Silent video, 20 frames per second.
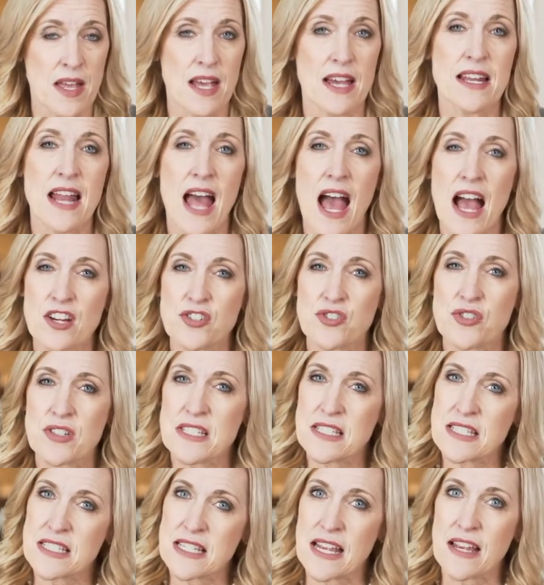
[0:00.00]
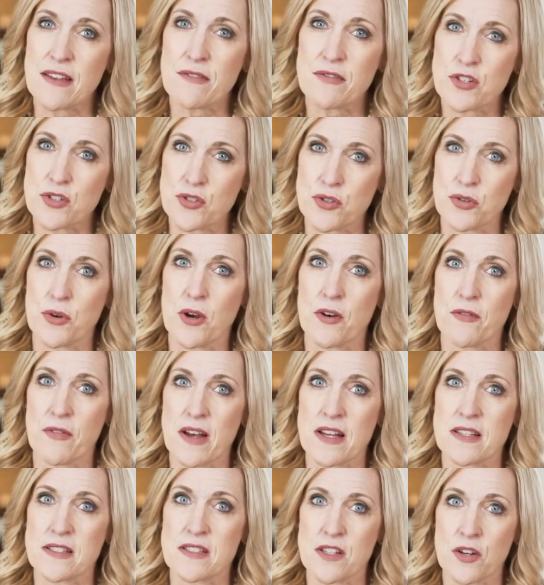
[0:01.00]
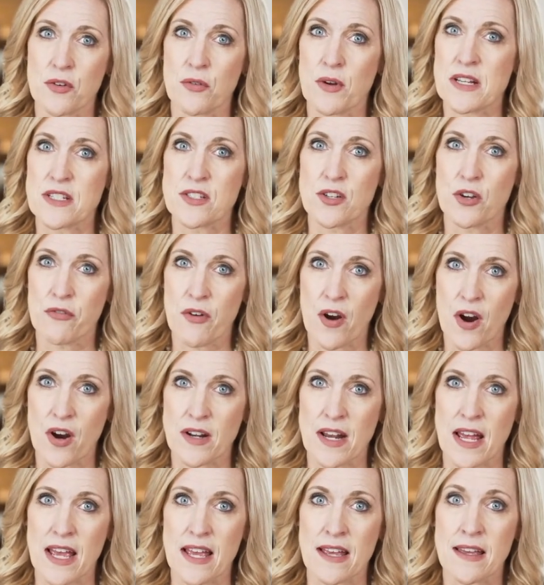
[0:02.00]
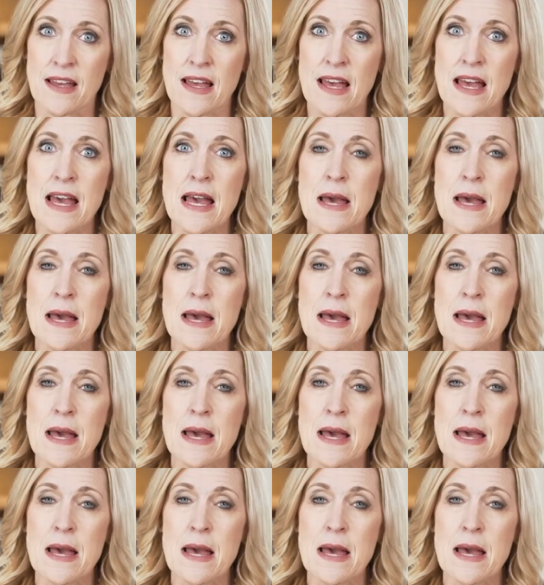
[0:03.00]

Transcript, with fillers: it actually saved the two of us a great deal of heartache,